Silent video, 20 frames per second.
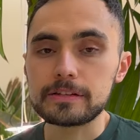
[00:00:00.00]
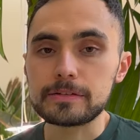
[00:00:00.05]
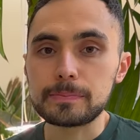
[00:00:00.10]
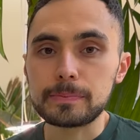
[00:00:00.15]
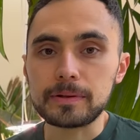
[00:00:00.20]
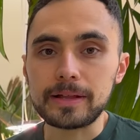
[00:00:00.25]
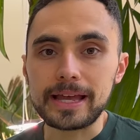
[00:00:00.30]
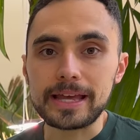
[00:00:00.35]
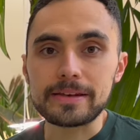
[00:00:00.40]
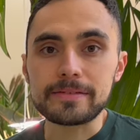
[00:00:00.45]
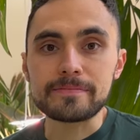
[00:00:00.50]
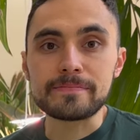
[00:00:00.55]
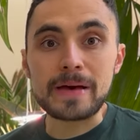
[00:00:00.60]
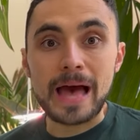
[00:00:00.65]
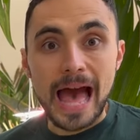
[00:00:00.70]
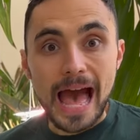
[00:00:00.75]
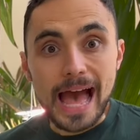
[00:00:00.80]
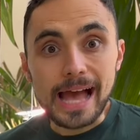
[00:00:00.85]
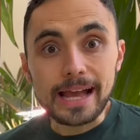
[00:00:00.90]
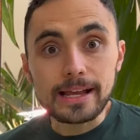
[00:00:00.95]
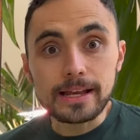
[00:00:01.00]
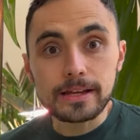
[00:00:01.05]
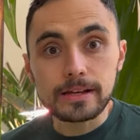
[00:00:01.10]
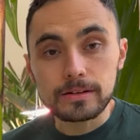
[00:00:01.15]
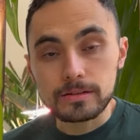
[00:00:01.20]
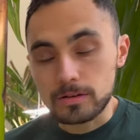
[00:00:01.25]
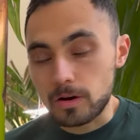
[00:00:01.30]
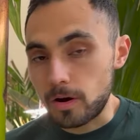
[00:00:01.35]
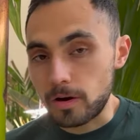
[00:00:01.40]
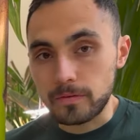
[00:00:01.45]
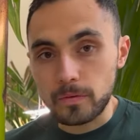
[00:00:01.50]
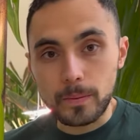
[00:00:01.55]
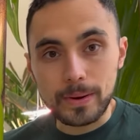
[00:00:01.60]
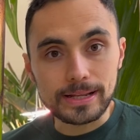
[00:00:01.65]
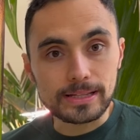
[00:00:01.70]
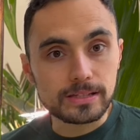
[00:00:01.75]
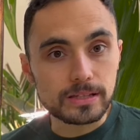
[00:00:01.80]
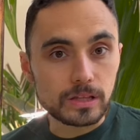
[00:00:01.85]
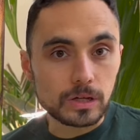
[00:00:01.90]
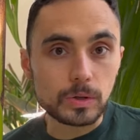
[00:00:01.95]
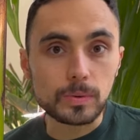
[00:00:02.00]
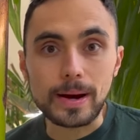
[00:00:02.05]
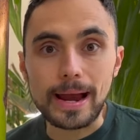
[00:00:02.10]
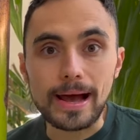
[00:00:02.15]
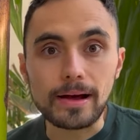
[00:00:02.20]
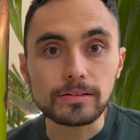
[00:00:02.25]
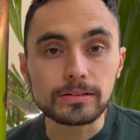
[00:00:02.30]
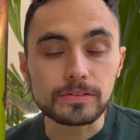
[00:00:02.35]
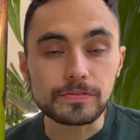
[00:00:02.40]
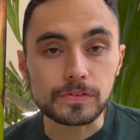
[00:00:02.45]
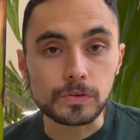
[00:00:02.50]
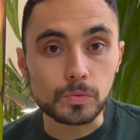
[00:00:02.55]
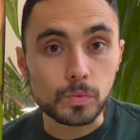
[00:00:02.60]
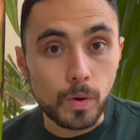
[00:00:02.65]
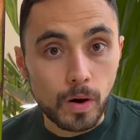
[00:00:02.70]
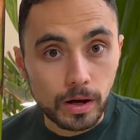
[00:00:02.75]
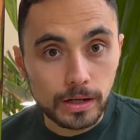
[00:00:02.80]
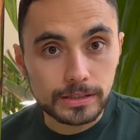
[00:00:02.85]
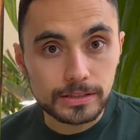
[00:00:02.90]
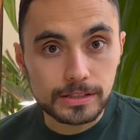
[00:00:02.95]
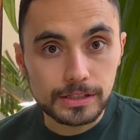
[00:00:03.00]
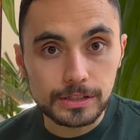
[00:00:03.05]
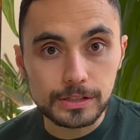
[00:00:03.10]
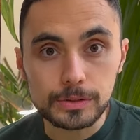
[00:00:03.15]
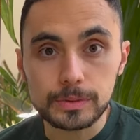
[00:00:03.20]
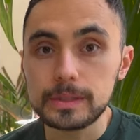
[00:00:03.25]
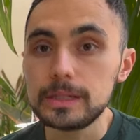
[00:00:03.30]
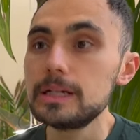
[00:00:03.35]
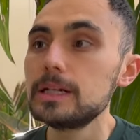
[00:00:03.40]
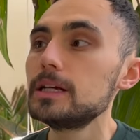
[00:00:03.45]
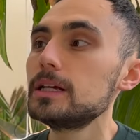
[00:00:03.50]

plant back all the way to the ground if you want to.